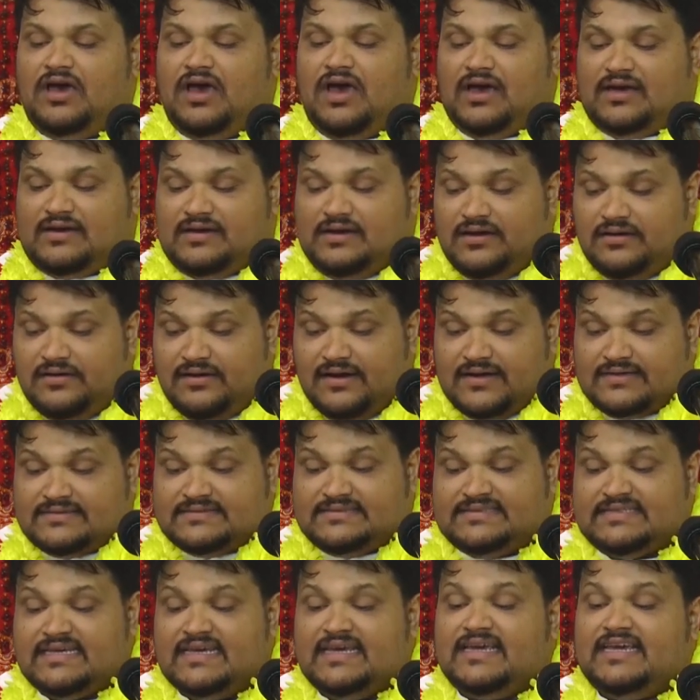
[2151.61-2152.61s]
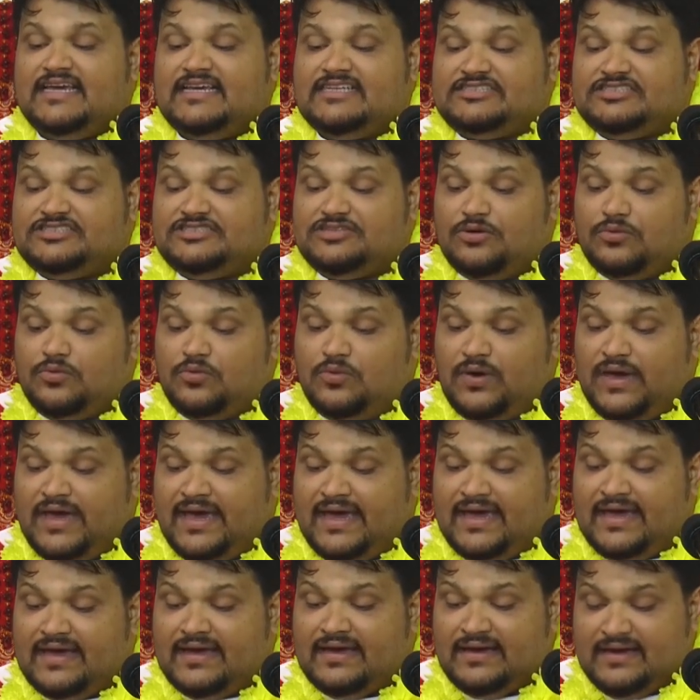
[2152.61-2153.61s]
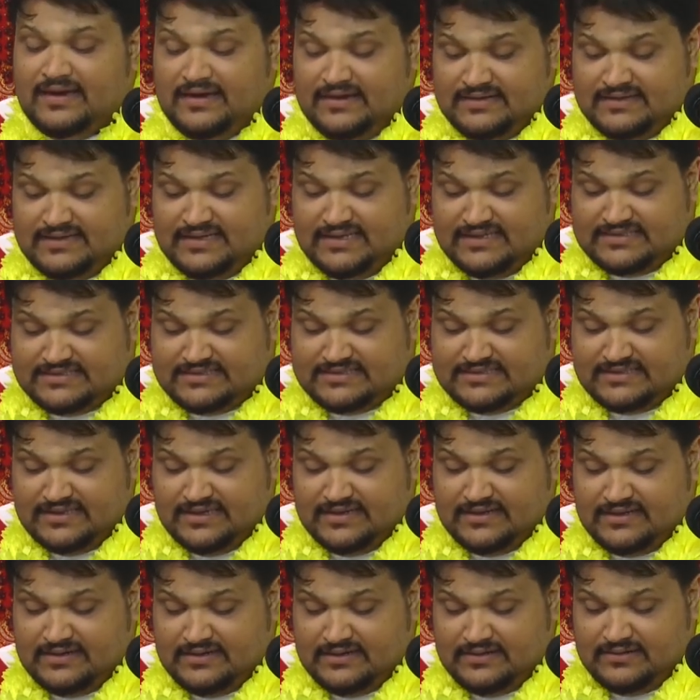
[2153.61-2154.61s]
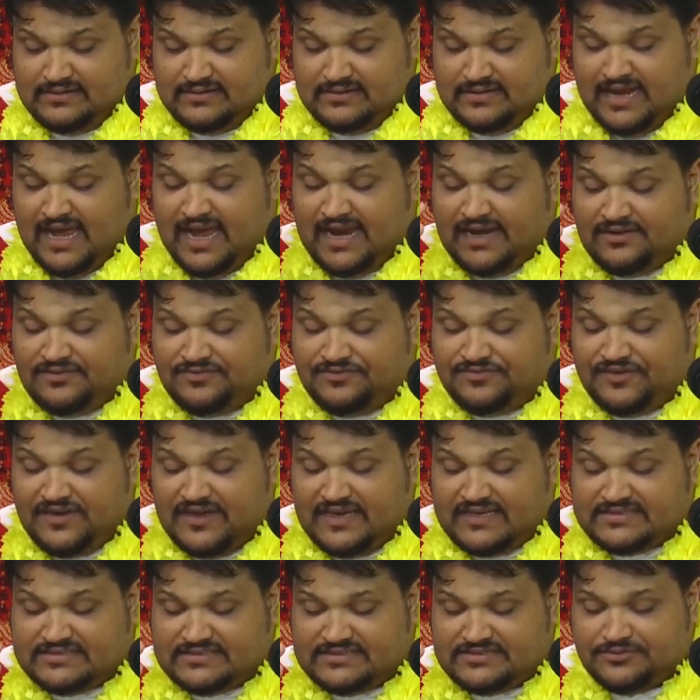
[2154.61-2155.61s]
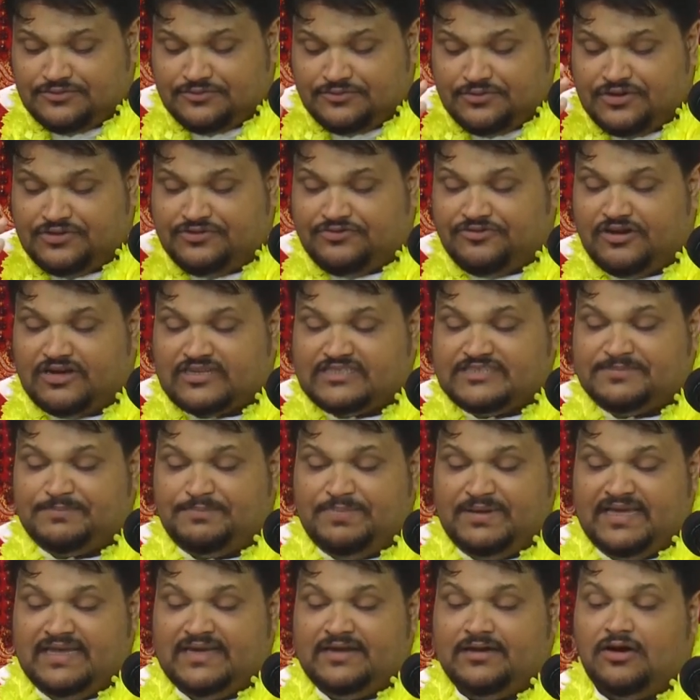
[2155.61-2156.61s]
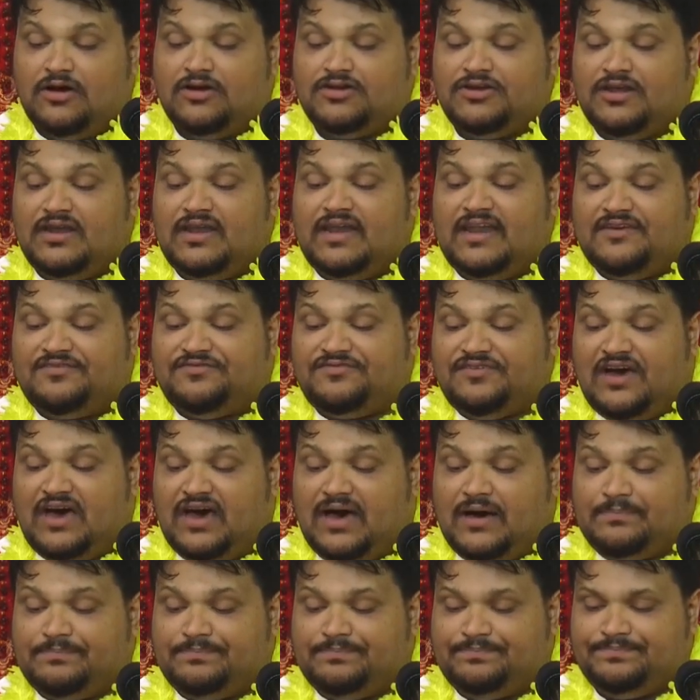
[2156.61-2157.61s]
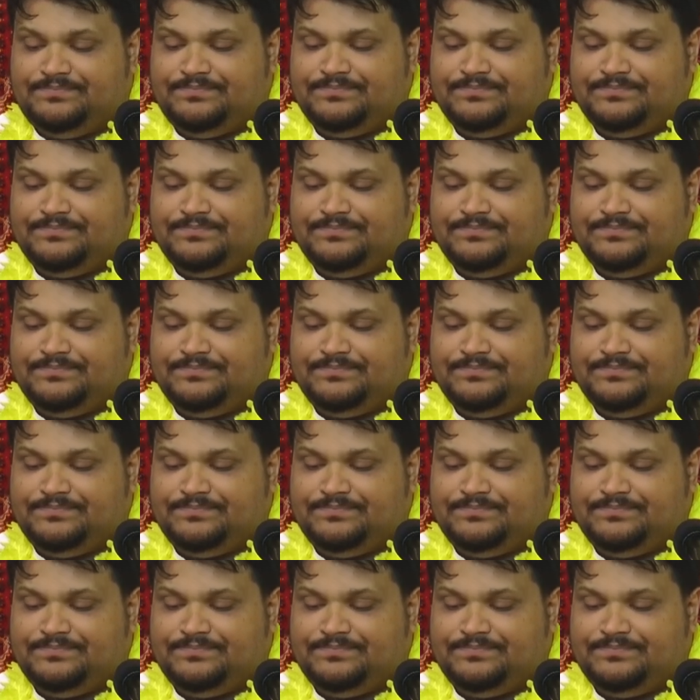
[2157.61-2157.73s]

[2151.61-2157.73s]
occurrence is to wear this nine phase Rudraksh bead on your left arm.